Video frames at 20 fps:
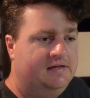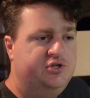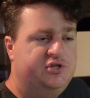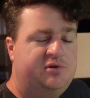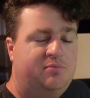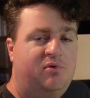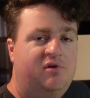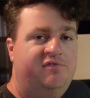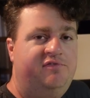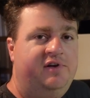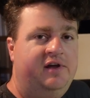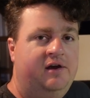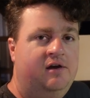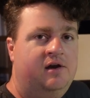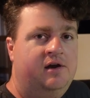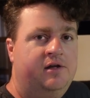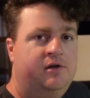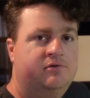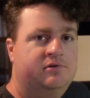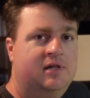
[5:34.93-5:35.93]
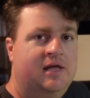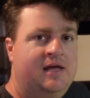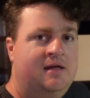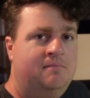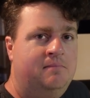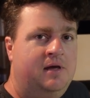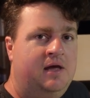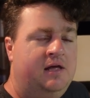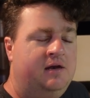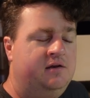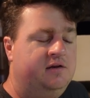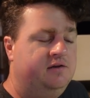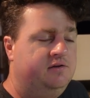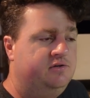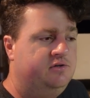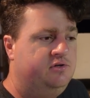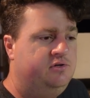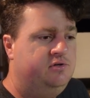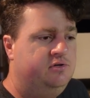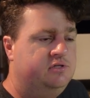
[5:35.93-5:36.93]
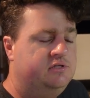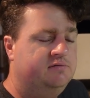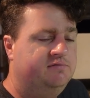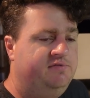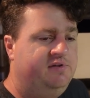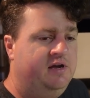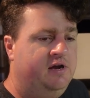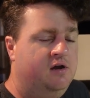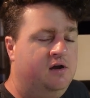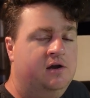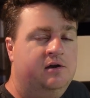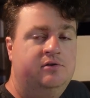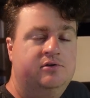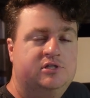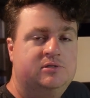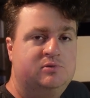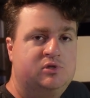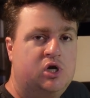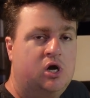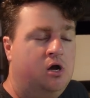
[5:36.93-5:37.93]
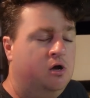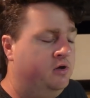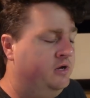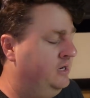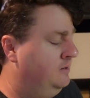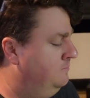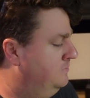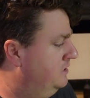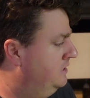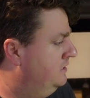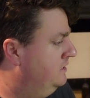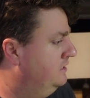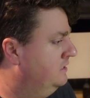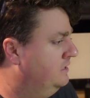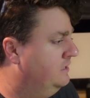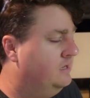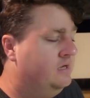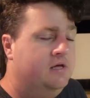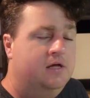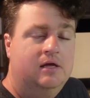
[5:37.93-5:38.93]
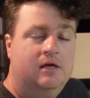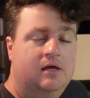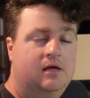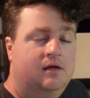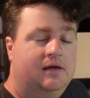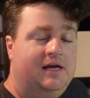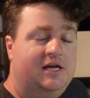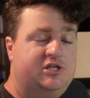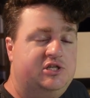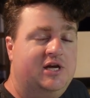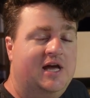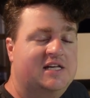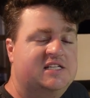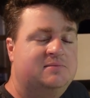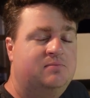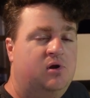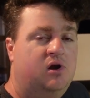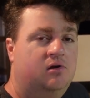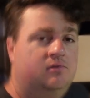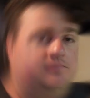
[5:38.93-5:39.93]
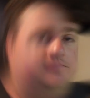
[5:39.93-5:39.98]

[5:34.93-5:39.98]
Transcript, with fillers: do some more figuring, go lay in bed, do some figuring, do some drawing, but catch you guys tomorrow.